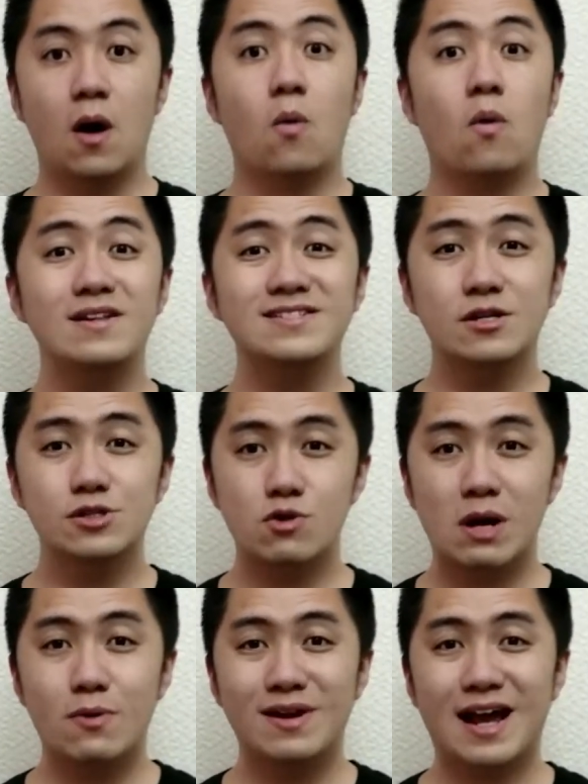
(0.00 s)
Once the
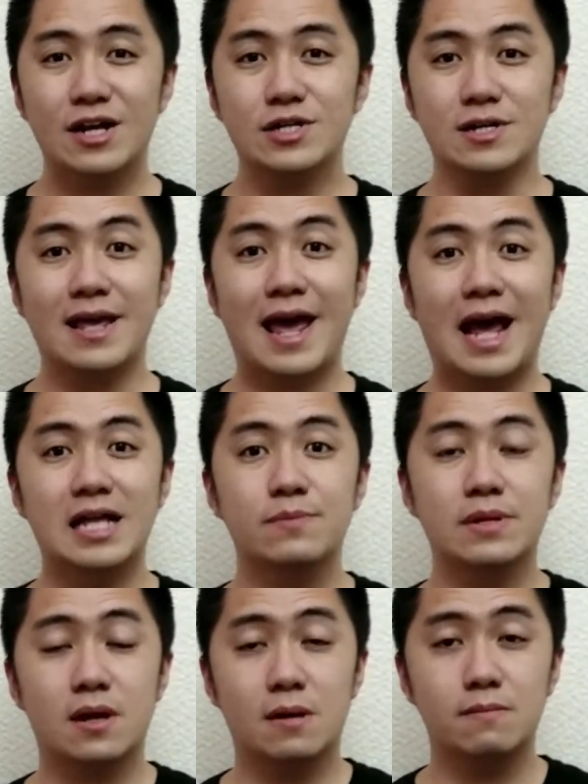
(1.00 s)
jewelry production has
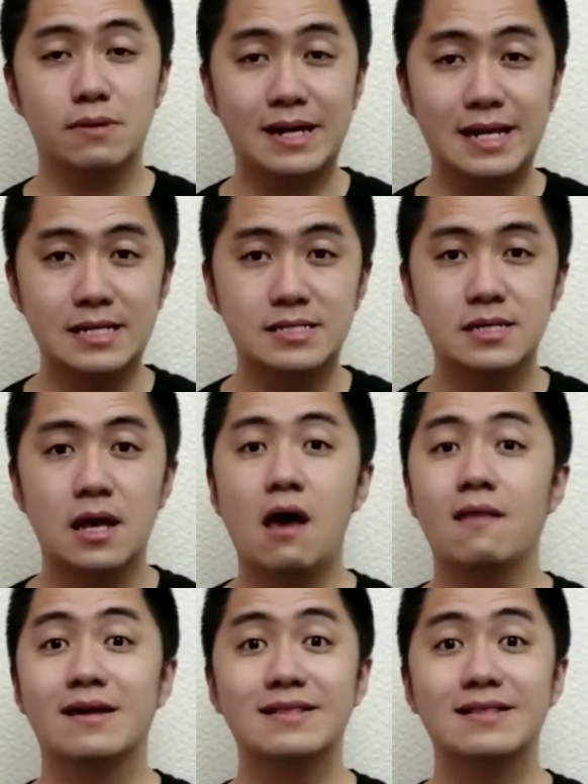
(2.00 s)
been completed, the